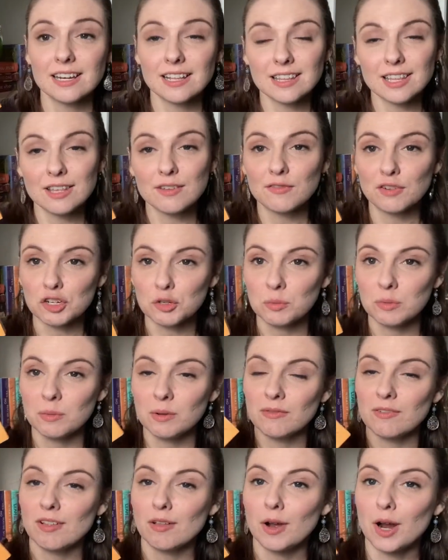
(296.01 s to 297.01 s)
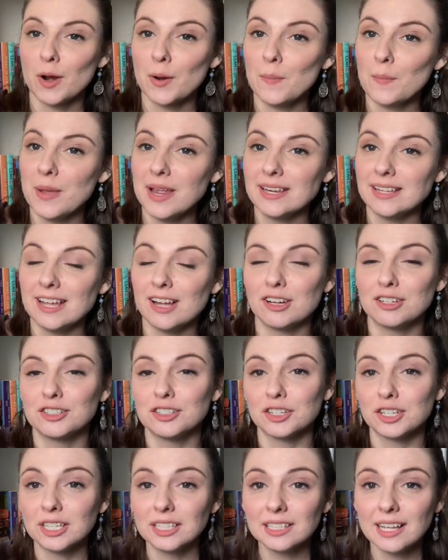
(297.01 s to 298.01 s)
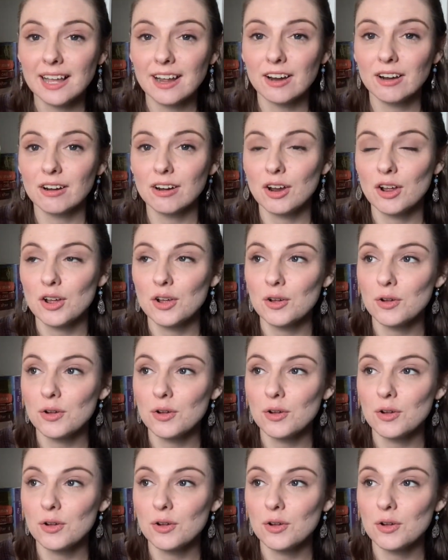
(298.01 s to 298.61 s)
In the first one, we follow our main character, Claire,